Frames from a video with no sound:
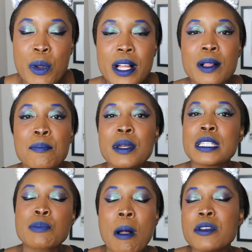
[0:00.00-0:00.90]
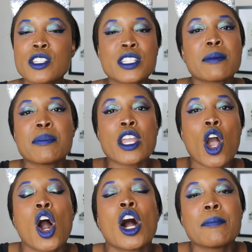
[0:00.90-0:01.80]
will, but it's probably just gonna
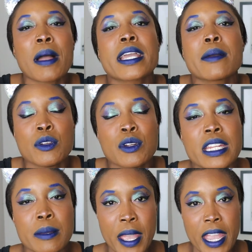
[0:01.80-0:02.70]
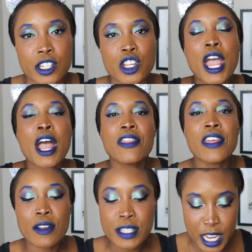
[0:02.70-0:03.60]
be on my community page.
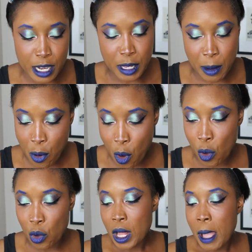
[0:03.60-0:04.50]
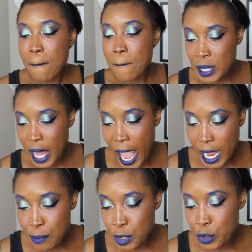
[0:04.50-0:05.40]
There is gonna be a poll.
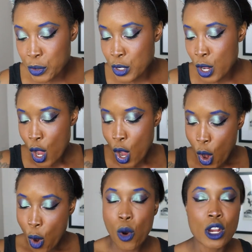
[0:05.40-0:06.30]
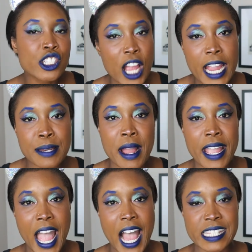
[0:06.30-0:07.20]
Black Moon, or Shine
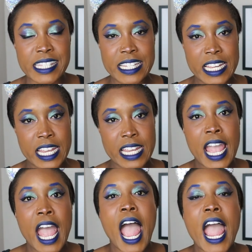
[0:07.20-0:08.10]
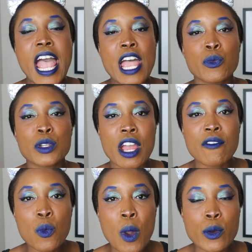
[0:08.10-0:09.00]
by SD. And
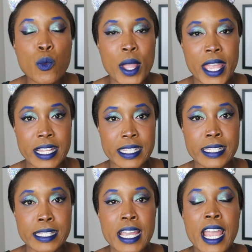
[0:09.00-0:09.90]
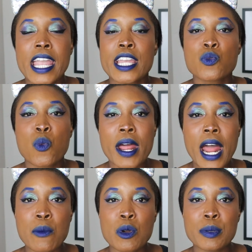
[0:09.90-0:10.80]
whichever one wins is
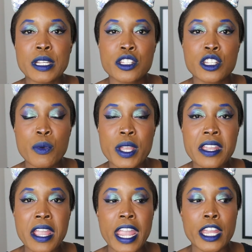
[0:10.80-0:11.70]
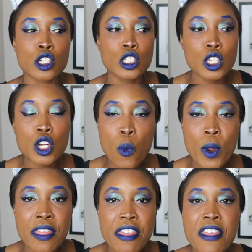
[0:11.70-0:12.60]
what I will be doing a look
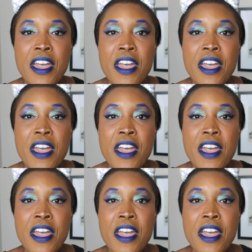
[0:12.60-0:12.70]
with